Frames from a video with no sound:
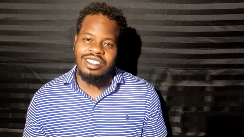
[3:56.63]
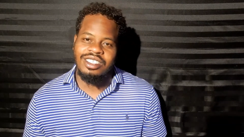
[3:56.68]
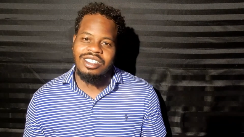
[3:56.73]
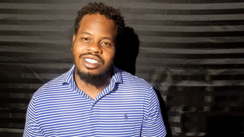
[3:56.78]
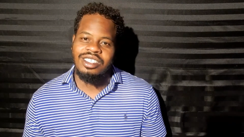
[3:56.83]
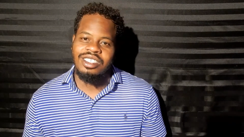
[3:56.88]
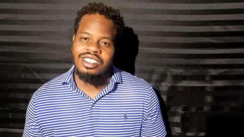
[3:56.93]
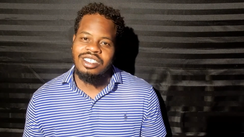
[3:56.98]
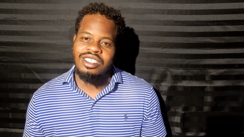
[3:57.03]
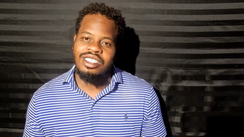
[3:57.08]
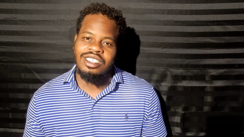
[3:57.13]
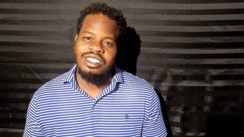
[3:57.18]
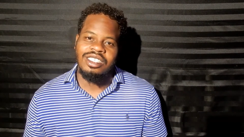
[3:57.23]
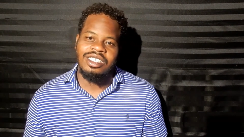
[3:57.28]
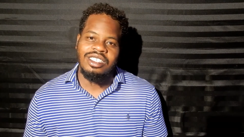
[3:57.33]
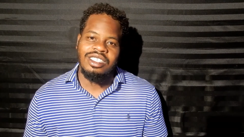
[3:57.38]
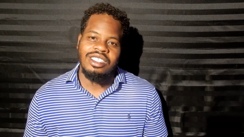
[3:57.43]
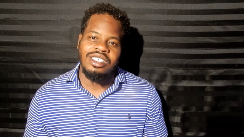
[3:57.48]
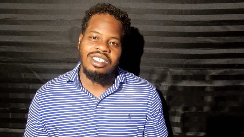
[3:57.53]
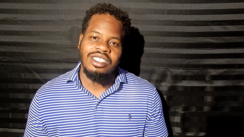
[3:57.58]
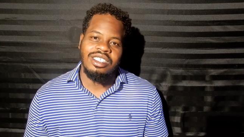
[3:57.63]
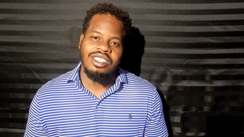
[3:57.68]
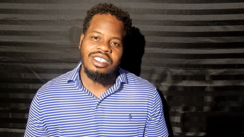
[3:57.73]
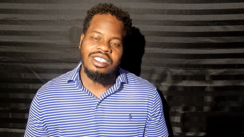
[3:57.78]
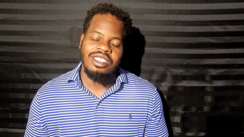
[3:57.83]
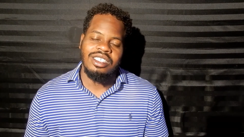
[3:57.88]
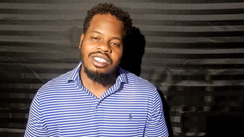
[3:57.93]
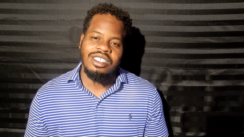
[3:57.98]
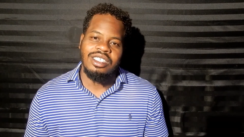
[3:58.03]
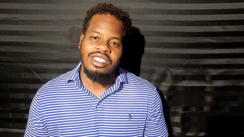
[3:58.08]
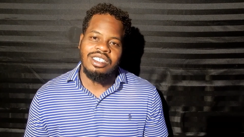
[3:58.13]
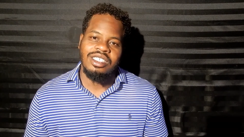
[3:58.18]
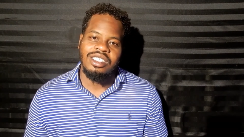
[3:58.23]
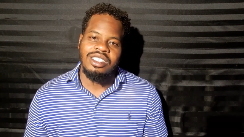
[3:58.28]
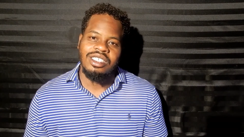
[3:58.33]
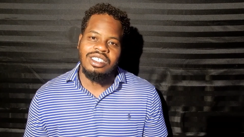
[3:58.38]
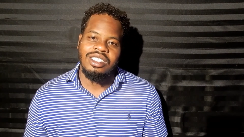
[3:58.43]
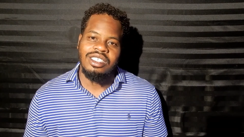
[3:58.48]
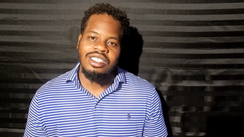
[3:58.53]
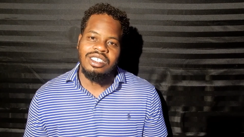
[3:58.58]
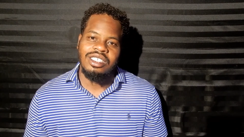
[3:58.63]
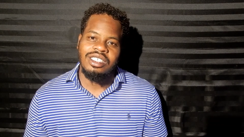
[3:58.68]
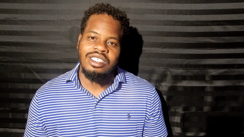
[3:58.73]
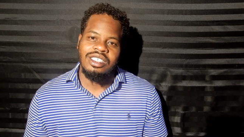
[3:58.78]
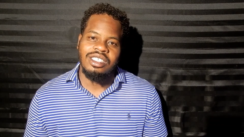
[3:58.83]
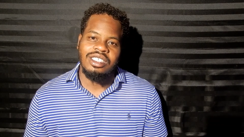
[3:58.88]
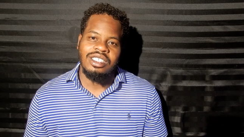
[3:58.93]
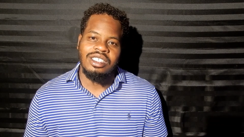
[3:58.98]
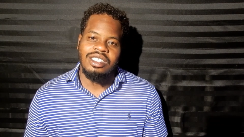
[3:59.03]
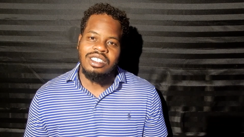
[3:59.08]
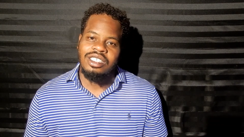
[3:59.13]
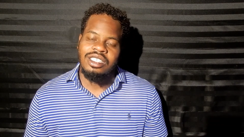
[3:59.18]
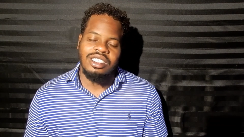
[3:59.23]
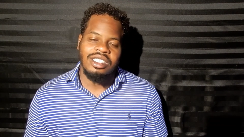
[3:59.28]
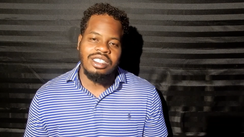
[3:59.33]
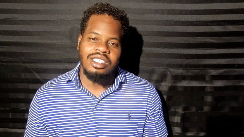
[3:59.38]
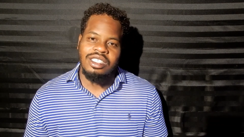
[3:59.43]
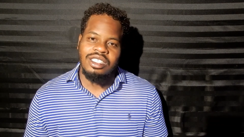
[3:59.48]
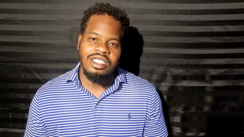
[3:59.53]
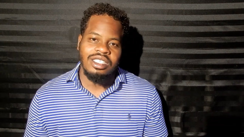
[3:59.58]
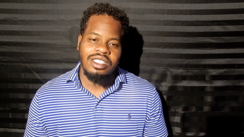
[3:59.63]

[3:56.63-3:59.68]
Nothing is said.